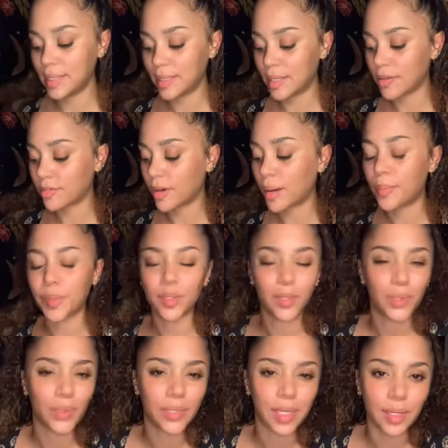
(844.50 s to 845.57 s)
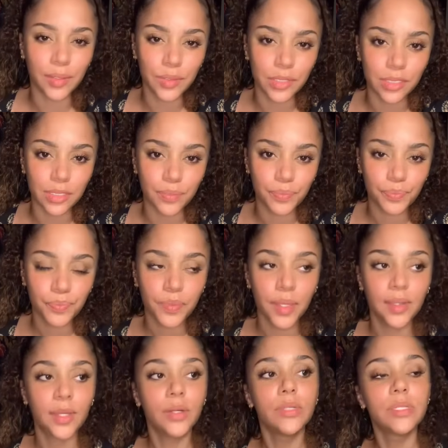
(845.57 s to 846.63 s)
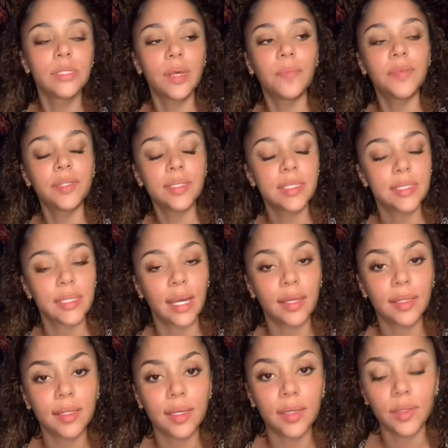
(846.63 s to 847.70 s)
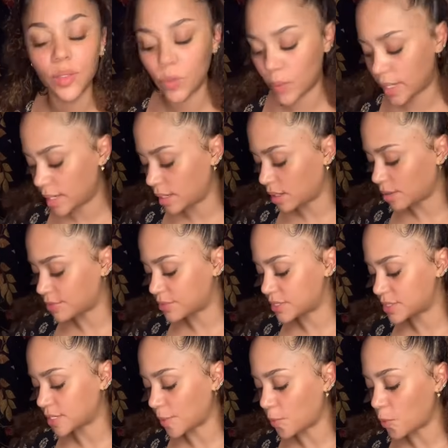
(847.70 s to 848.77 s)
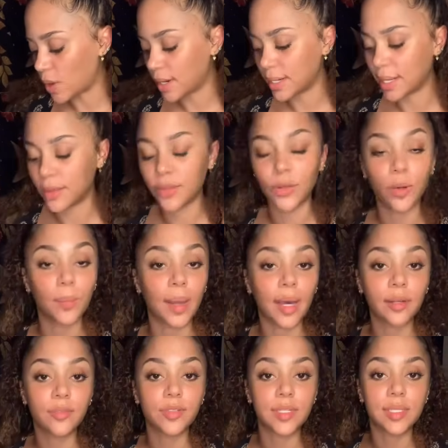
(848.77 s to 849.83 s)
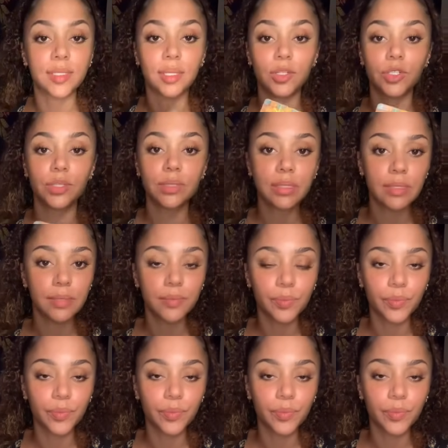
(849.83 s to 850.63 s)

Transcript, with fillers: give up a third energy. There is something standing in the way of someone and their manifestations.